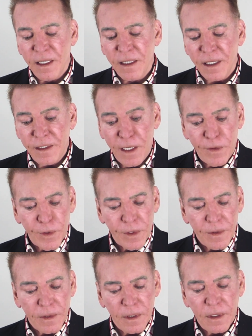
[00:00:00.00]

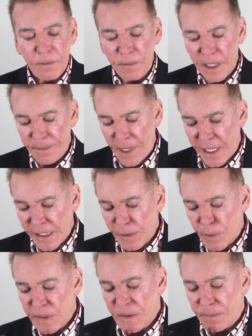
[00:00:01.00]
Another, my body
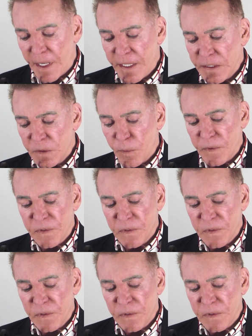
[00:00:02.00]
responds with